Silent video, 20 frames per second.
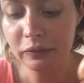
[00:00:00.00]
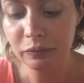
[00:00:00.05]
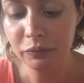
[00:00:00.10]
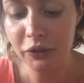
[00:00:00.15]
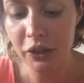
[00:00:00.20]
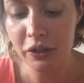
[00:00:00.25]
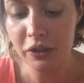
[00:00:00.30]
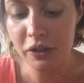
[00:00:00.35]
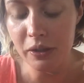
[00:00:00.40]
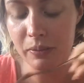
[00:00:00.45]

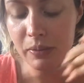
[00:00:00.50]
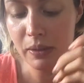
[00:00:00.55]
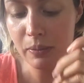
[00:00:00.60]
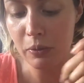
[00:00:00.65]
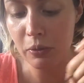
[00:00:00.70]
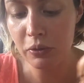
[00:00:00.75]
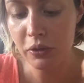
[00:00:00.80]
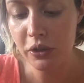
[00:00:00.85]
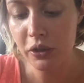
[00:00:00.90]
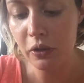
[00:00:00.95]
There's some
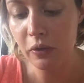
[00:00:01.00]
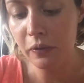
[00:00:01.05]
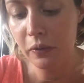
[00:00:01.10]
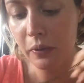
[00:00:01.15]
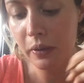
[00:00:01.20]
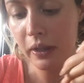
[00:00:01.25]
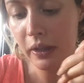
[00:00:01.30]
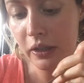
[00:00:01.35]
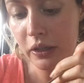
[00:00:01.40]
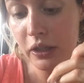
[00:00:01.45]
smoked tofu
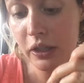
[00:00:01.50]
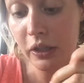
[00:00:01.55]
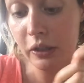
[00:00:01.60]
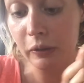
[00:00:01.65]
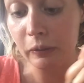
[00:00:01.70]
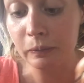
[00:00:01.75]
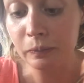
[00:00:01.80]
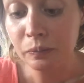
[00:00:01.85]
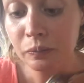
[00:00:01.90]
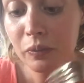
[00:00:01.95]
in here
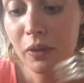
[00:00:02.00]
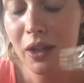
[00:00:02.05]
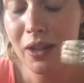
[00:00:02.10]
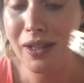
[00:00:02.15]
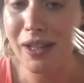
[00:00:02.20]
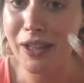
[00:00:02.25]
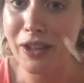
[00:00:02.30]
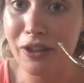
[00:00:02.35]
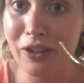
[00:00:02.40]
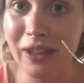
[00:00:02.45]
too, because
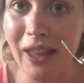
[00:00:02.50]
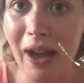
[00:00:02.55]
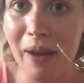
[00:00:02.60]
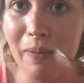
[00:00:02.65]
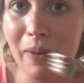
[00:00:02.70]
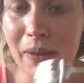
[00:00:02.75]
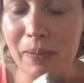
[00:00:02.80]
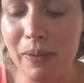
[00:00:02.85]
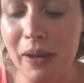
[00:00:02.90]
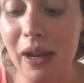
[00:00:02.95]
I thought that
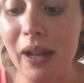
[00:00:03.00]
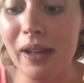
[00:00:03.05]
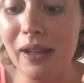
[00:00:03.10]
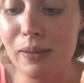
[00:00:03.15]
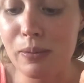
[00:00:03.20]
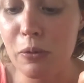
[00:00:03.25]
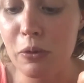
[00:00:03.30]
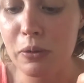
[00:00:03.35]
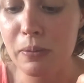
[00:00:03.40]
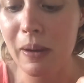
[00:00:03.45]
might be like
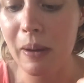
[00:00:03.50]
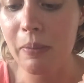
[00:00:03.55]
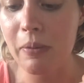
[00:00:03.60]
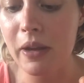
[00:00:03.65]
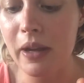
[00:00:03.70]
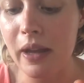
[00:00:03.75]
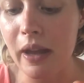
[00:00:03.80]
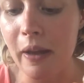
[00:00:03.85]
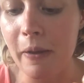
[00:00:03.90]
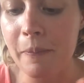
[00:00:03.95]
smoked
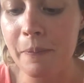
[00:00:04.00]
paprika.